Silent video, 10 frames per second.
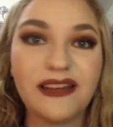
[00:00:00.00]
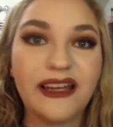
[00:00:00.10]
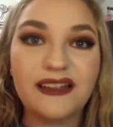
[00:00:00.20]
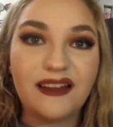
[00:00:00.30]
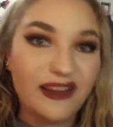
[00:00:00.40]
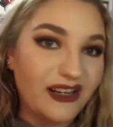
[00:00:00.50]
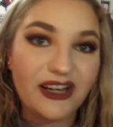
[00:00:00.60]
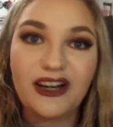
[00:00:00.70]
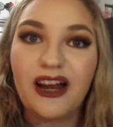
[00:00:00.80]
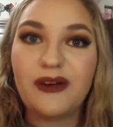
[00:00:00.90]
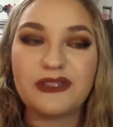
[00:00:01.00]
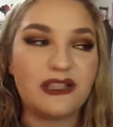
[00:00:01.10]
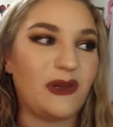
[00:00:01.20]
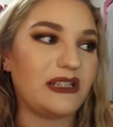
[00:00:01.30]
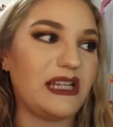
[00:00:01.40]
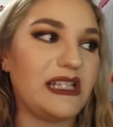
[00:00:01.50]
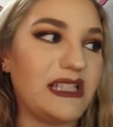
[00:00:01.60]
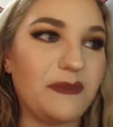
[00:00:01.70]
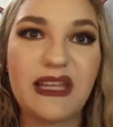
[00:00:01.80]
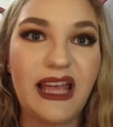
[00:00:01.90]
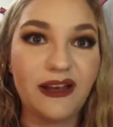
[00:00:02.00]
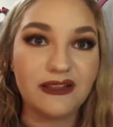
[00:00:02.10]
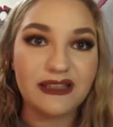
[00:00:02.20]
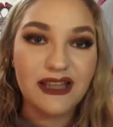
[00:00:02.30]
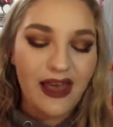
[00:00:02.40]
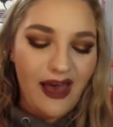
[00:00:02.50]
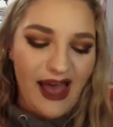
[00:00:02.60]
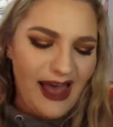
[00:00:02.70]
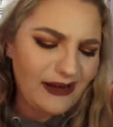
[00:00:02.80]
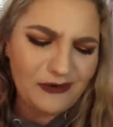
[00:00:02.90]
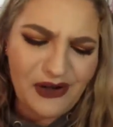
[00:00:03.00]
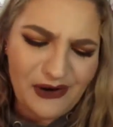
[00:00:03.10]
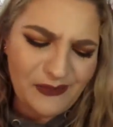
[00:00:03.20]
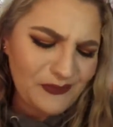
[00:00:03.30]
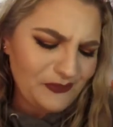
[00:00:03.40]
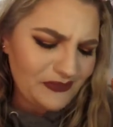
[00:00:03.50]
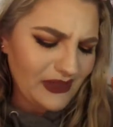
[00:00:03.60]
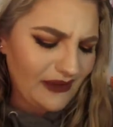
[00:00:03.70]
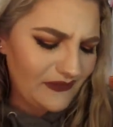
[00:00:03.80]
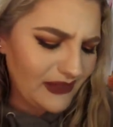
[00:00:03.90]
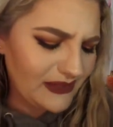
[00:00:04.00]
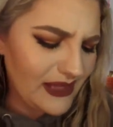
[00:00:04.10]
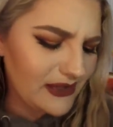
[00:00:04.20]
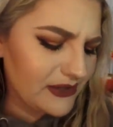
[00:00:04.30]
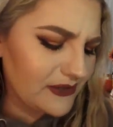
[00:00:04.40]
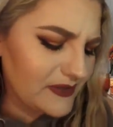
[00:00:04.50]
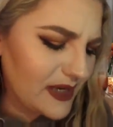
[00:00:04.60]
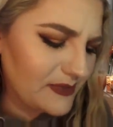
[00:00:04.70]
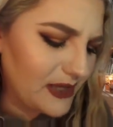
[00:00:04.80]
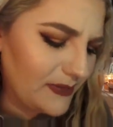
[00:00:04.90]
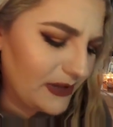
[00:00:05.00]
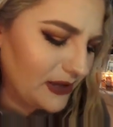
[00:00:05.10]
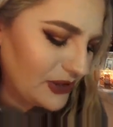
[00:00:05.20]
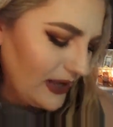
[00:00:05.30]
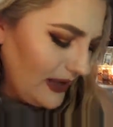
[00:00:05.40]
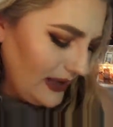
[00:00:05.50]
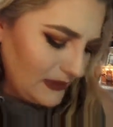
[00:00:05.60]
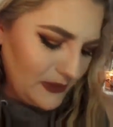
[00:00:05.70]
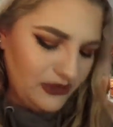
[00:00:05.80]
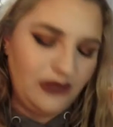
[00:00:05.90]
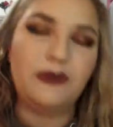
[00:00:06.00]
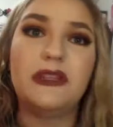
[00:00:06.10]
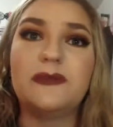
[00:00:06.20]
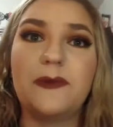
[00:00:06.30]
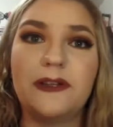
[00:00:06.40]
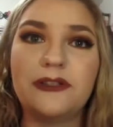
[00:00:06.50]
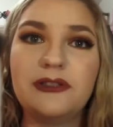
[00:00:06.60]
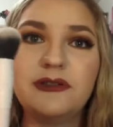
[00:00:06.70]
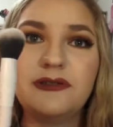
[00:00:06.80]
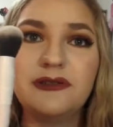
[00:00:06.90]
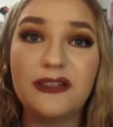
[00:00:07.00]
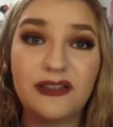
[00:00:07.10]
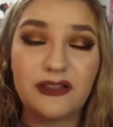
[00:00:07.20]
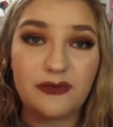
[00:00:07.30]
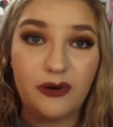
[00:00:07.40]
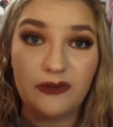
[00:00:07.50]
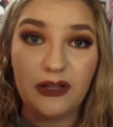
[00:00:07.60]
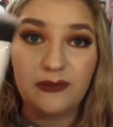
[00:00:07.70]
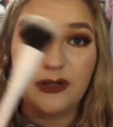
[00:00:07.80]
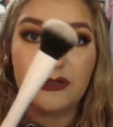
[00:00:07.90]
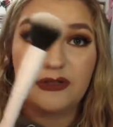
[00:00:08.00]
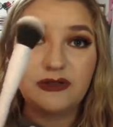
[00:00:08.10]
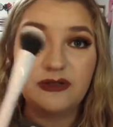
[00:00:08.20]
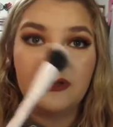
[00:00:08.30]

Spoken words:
like glitter, I was expecting something else. I don't know. I feel like they could have stepped it up a notch, and especially with this brush. This is a $12 brush.